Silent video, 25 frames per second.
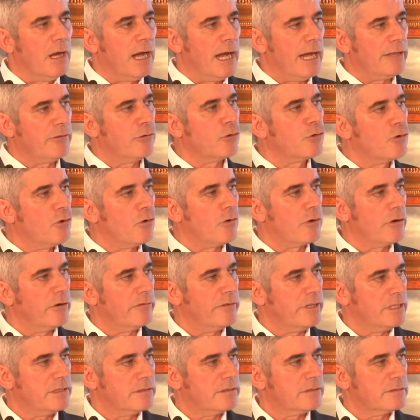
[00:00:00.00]
at the core of
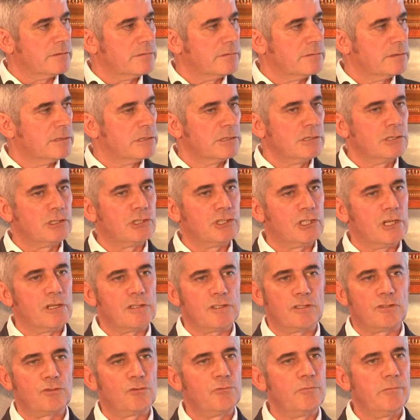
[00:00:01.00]
it,
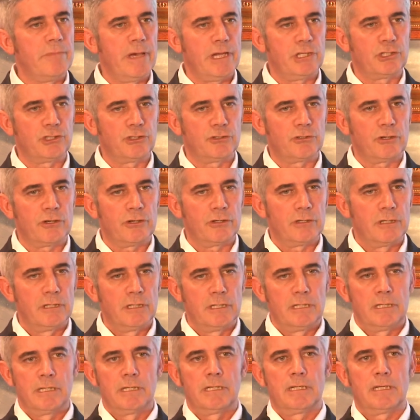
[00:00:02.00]
just to measure
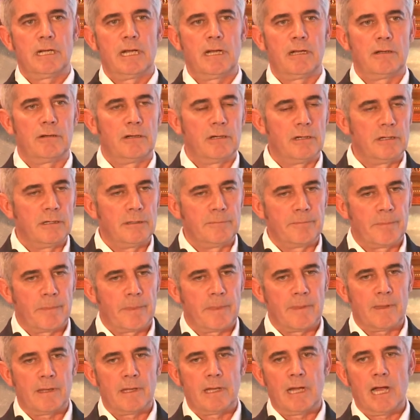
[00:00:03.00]

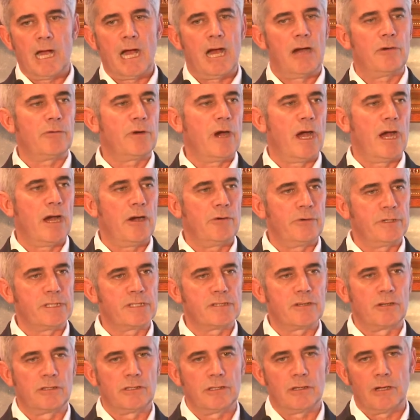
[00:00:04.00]
um, how, how it's
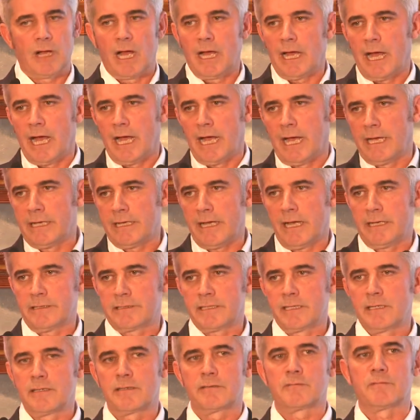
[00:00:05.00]
going to. I, I
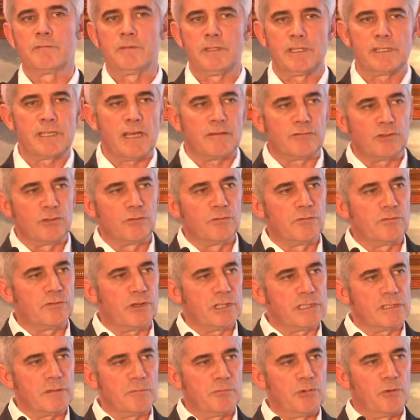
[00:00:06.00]
think this afternoon, for
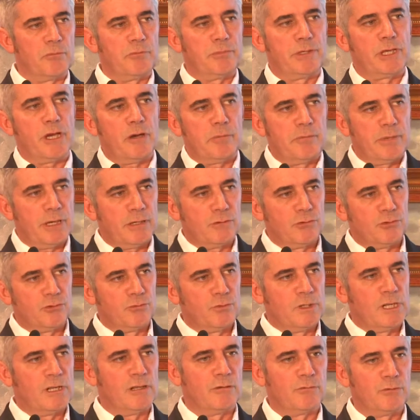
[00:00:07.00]
example, Pierre Perdoux
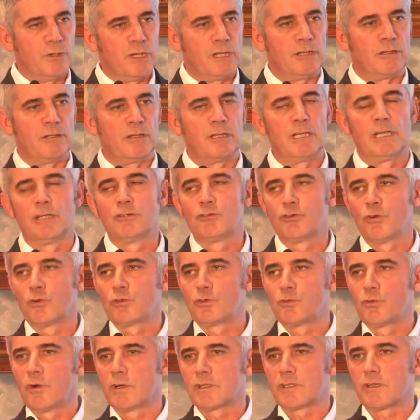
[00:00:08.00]
will, will talk
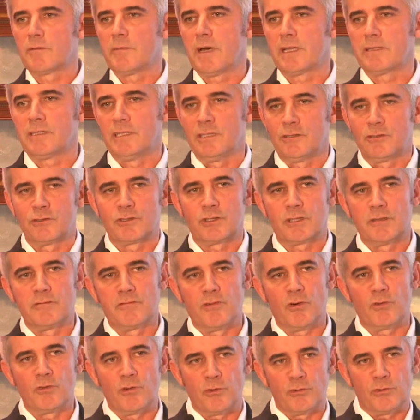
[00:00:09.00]
to us about Industry
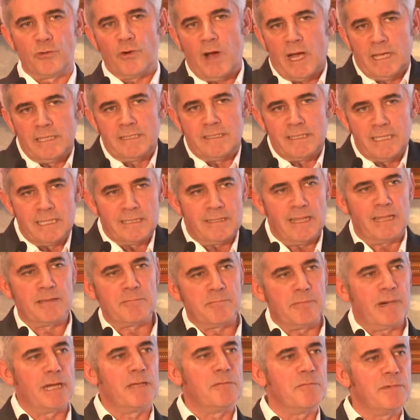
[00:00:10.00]
four point oh. I think that
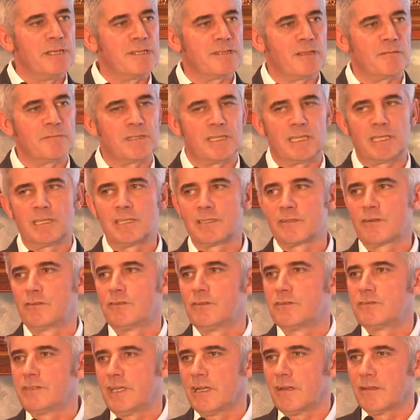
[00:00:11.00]
might be something he's going
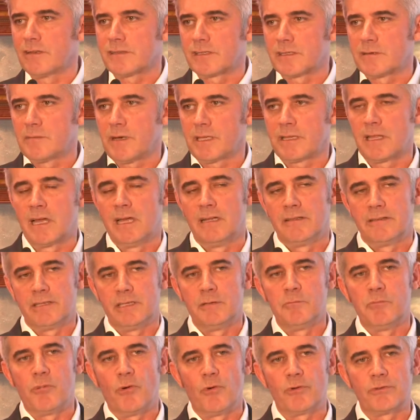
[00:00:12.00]
to tell us about the
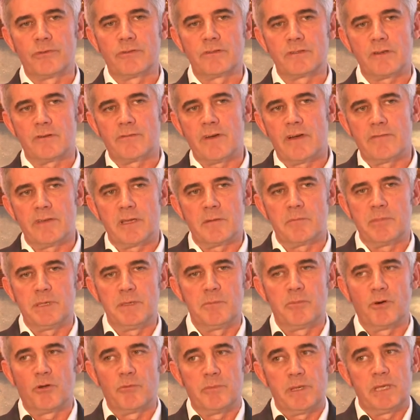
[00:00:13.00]
importance of having
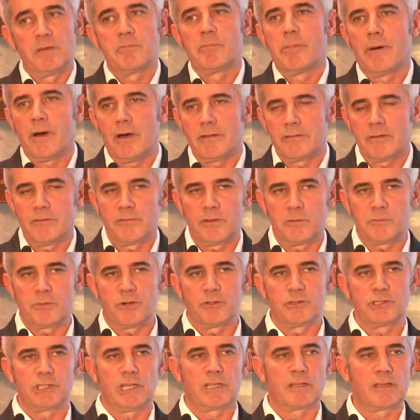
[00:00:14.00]
people being part of the
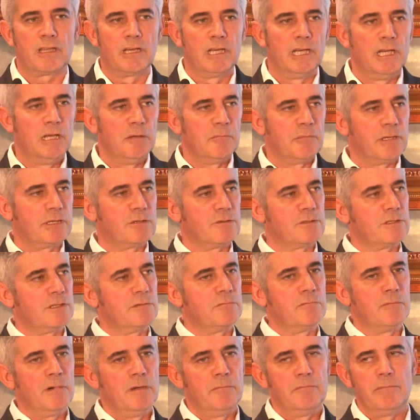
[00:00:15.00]
project, because
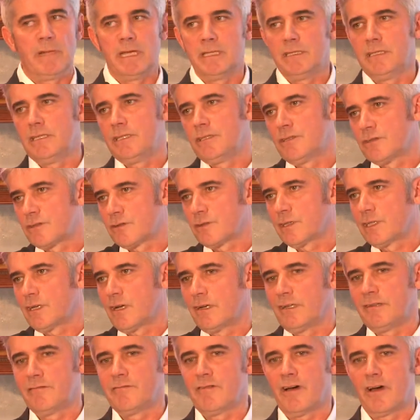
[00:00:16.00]
in many
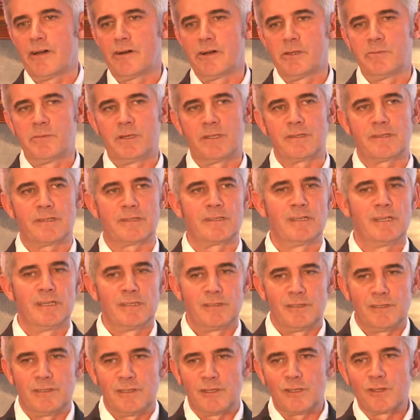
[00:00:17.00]
industrial environments,
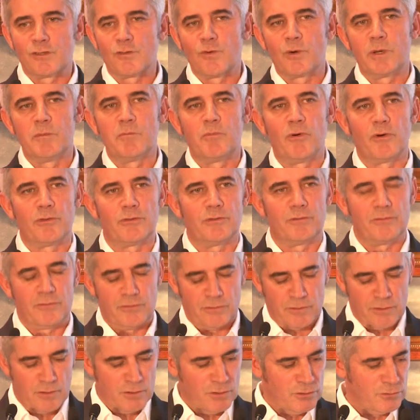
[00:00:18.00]
this is so
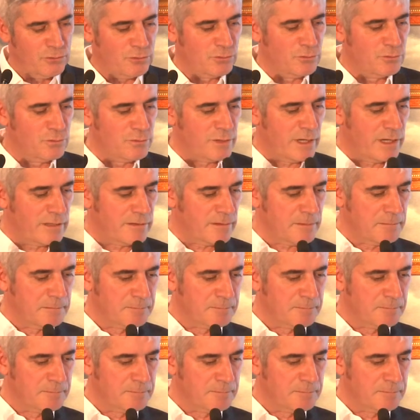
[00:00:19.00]
important uh, to do that.